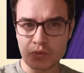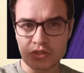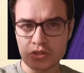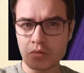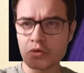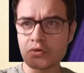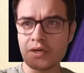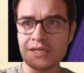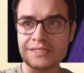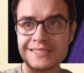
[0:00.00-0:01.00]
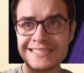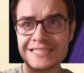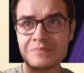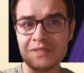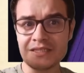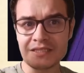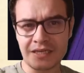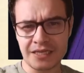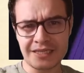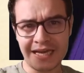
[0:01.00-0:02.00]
with some critics dismissing it